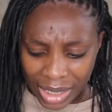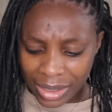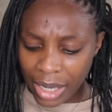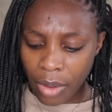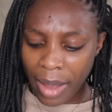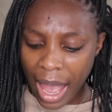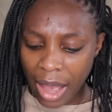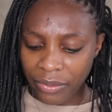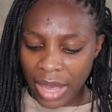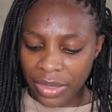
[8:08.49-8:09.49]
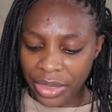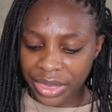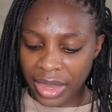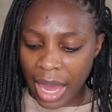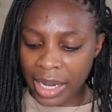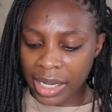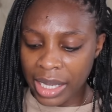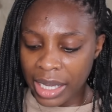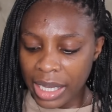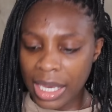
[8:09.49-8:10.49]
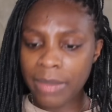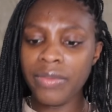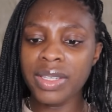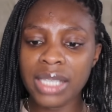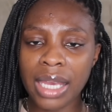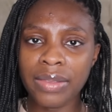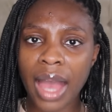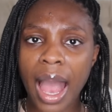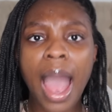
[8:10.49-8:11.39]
they don't have. And and him even saying that,